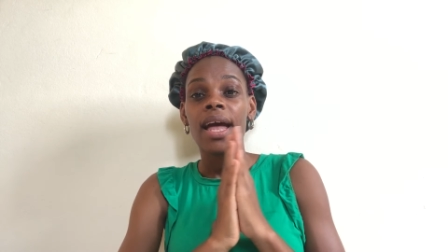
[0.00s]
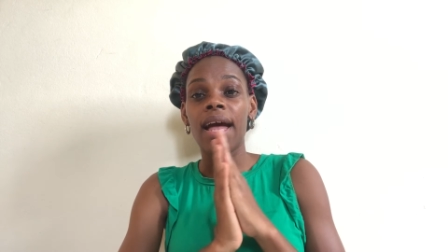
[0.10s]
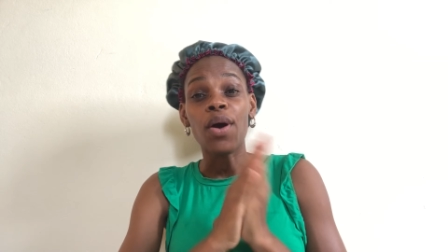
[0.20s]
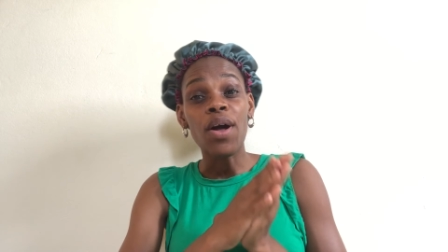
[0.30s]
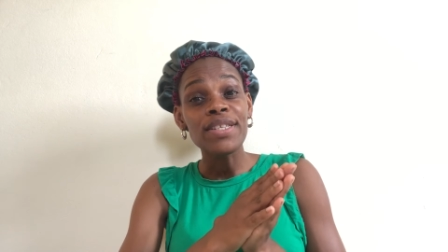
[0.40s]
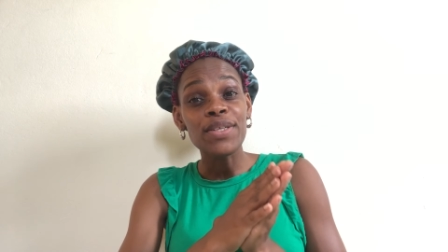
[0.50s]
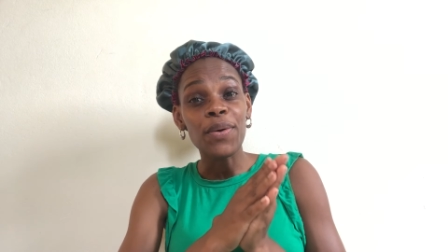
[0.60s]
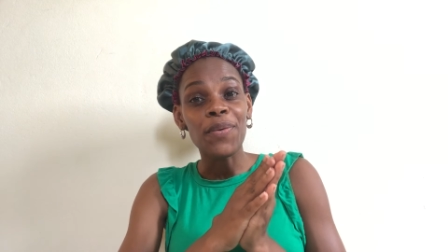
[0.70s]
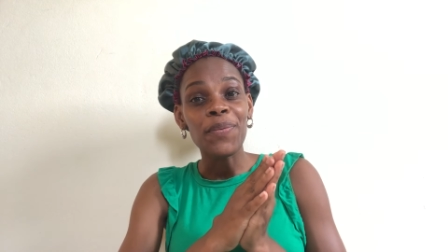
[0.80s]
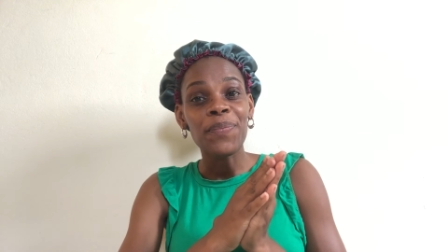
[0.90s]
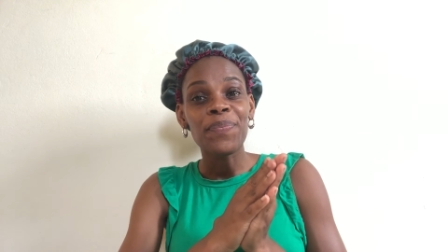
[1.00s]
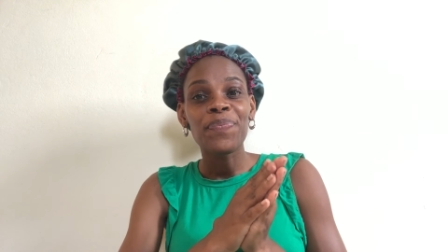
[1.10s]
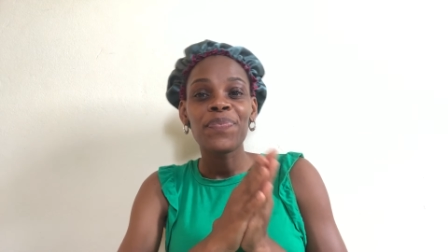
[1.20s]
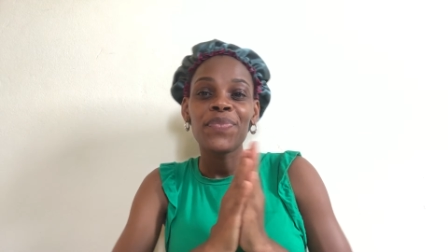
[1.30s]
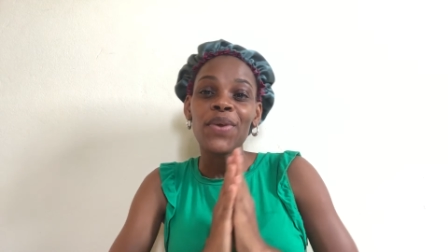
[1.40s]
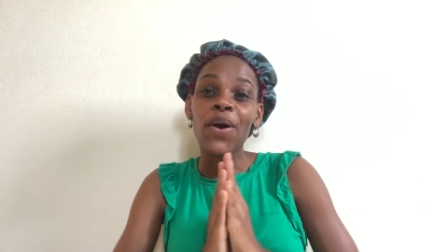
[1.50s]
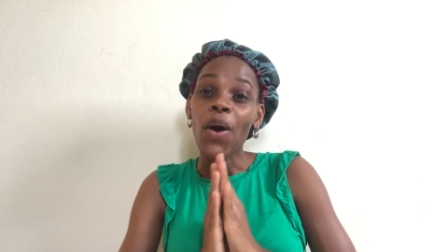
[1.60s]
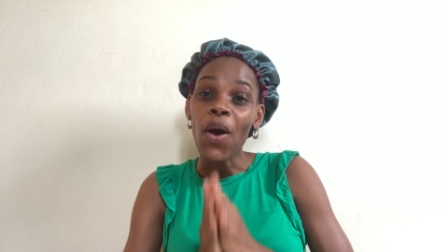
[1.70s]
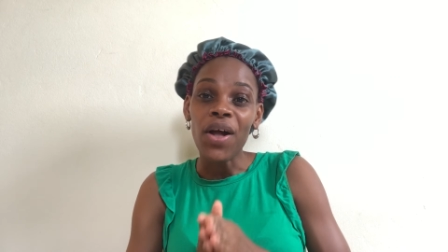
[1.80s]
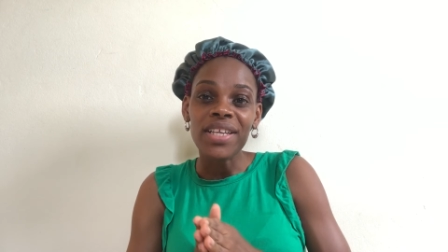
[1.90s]
And also, the
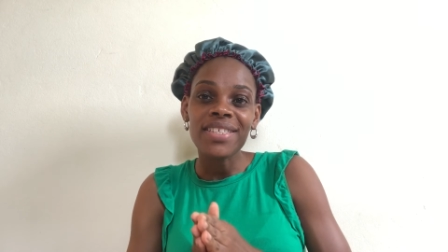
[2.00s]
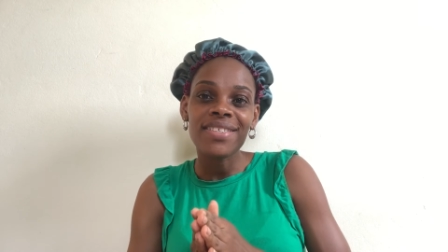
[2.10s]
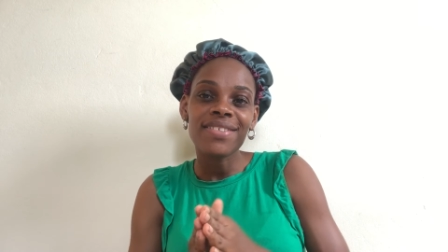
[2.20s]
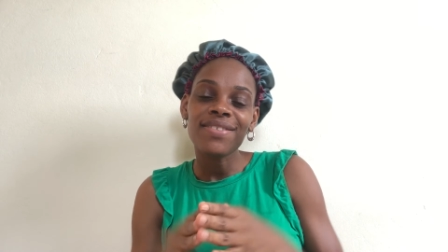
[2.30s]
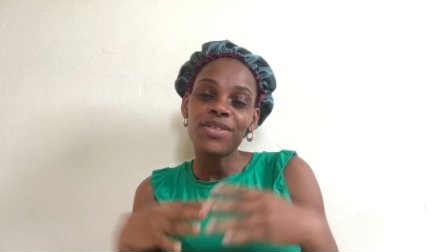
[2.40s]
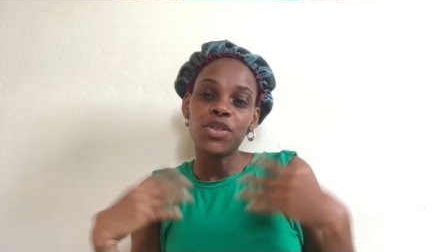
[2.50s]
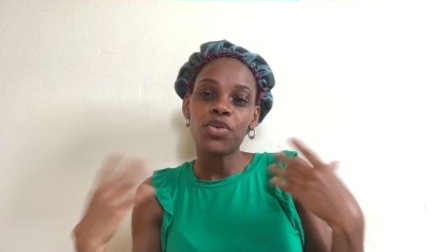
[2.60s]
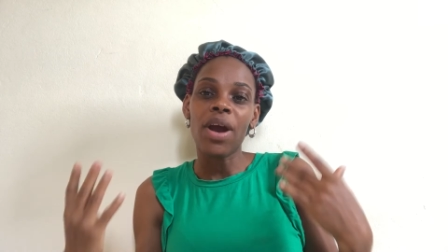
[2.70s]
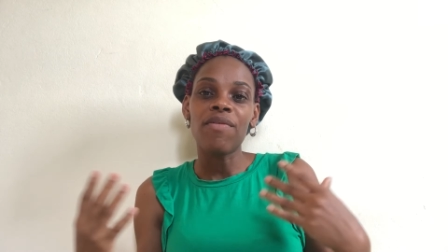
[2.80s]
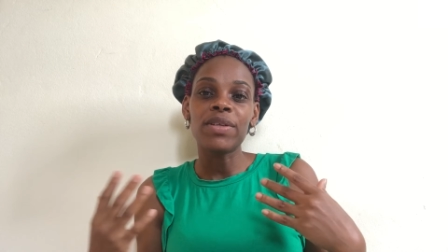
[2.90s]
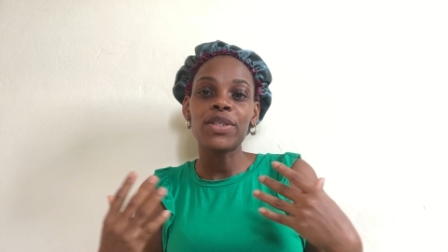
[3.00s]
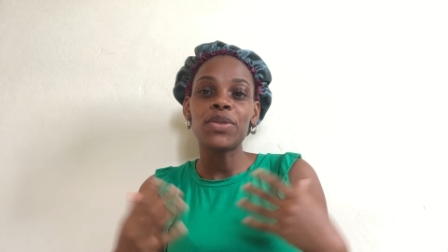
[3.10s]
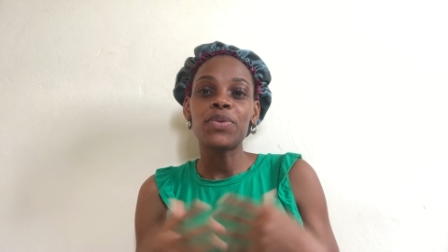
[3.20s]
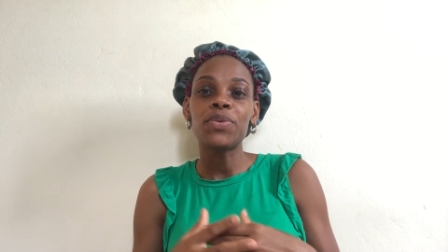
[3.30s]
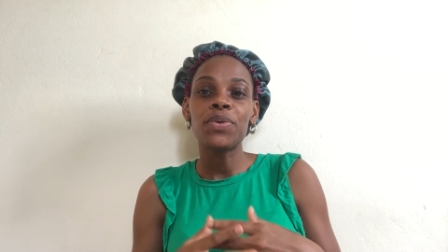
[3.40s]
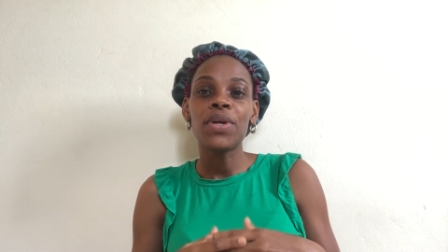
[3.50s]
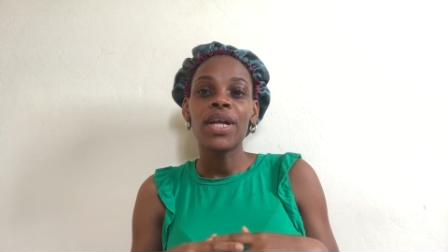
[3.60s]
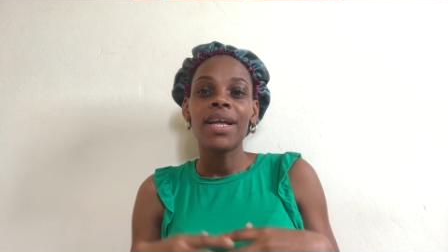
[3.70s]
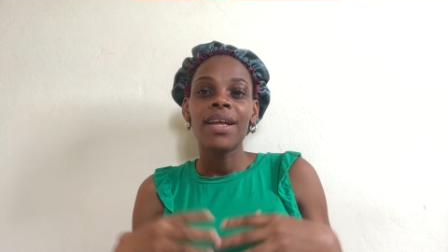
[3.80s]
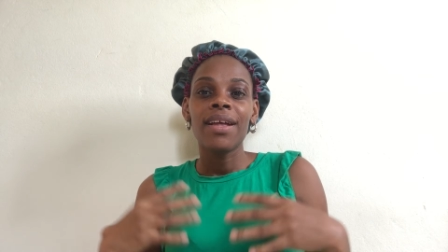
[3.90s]
cost to travel to
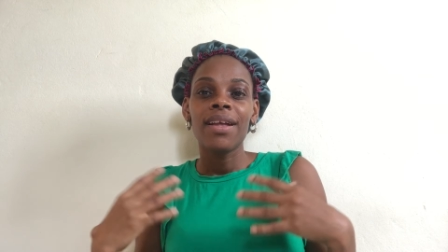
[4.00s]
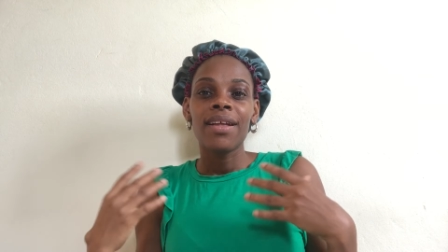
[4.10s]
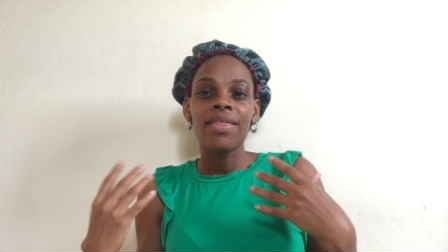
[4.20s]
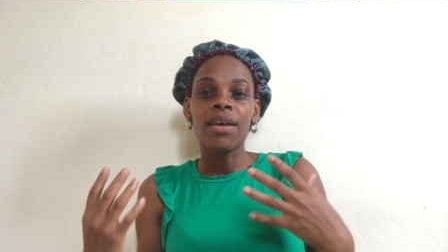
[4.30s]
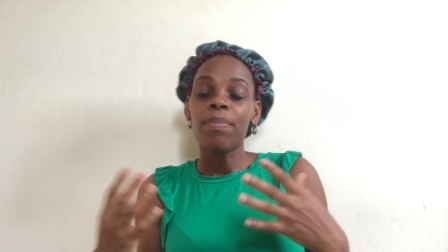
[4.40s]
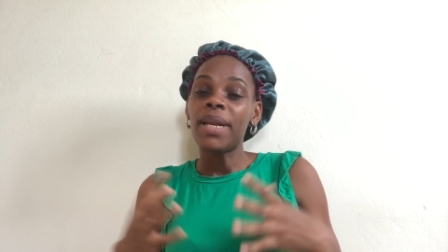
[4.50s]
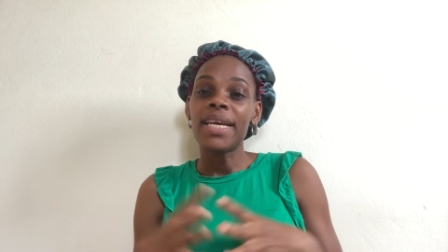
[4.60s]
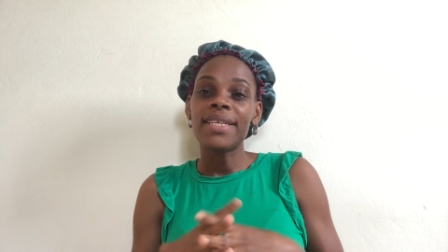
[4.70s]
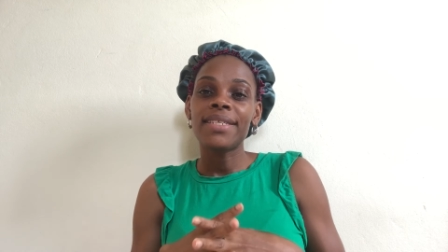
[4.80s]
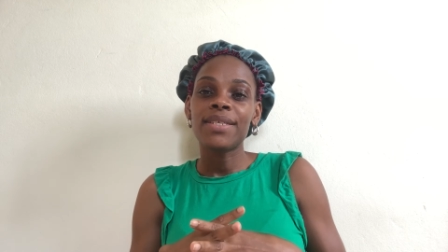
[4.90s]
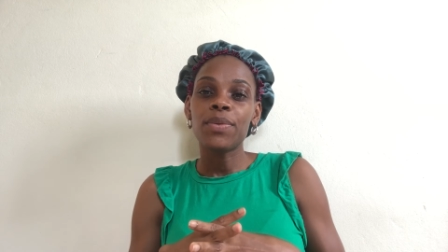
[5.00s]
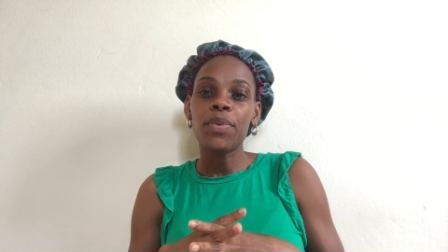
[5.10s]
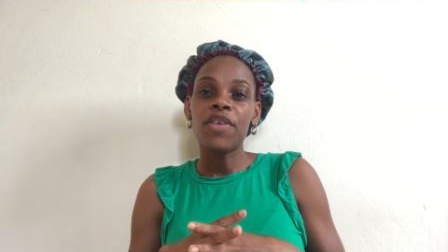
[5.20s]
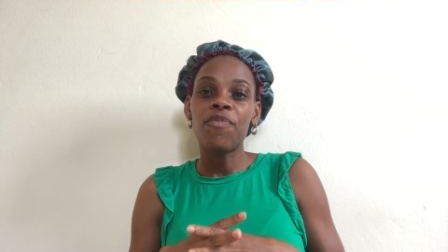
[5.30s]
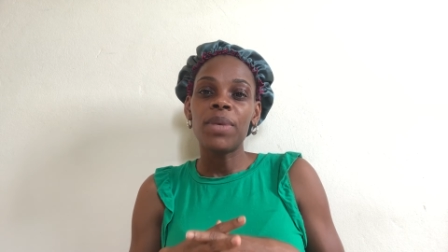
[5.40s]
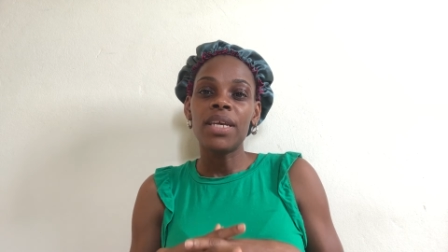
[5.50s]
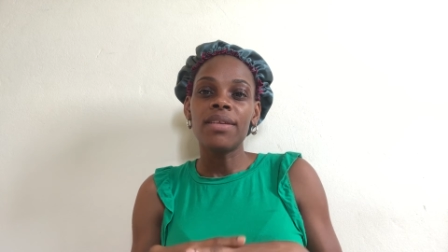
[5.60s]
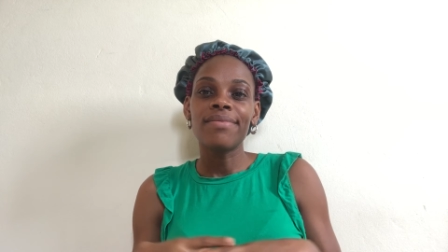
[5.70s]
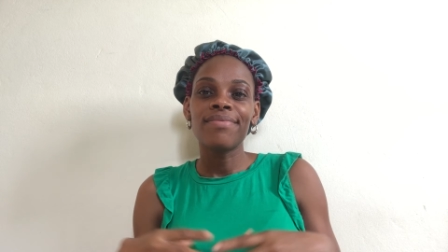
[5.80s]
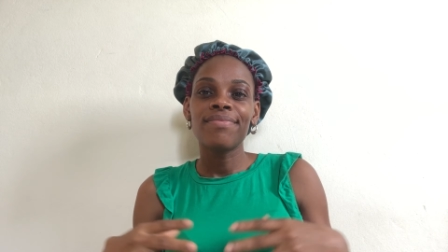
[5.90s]
the place would have
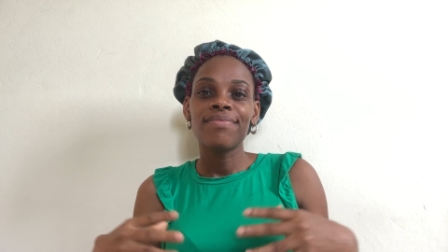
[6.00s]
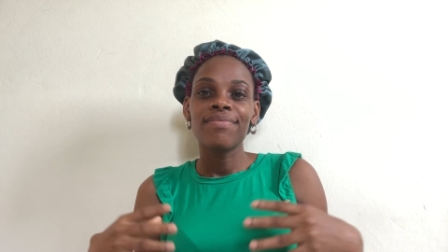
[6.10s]
been